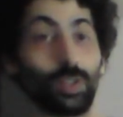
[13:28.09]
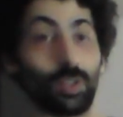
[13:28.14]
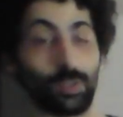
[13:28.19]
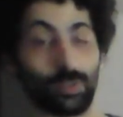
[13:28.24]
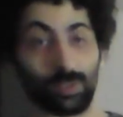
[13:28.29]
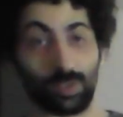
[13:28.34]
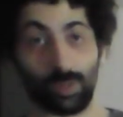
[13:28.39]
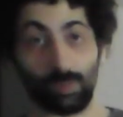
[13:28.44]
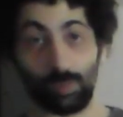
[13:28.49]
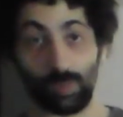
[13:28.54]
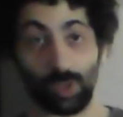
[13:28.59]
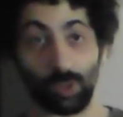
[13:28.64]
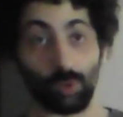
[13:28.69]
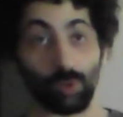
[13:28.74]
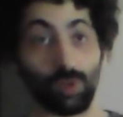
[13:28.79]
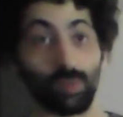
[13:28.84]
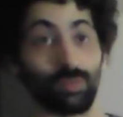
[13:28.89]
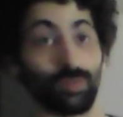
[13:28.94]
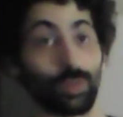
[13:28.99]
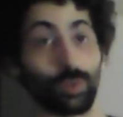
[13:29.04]
extremely
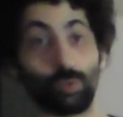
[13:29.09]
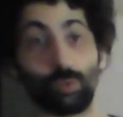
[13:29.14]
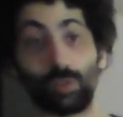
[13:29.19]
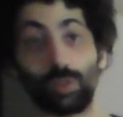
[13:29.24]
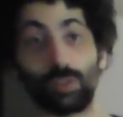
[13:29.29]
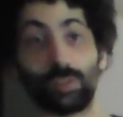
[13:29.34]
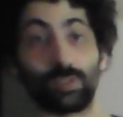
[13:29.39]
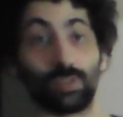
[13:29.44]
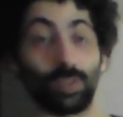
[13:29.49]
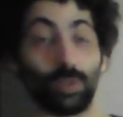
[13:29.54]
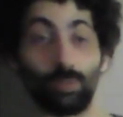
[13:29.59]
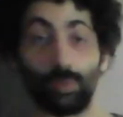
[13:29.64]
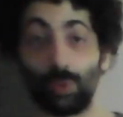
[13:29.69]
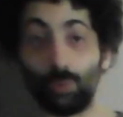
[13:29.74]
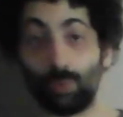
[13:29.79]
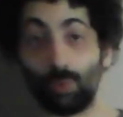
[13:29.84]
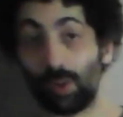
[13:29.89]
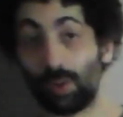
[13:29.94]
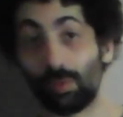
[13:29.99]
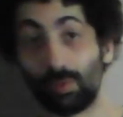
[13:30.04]
horrific, or extremely
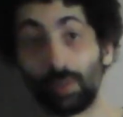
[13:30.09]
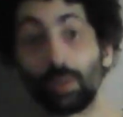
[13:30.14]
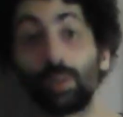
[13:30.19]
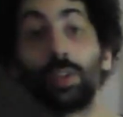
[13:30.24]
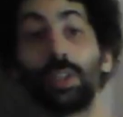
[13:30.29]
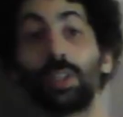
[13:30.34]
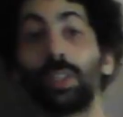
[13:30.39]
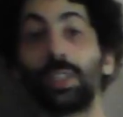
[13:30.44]
whatever.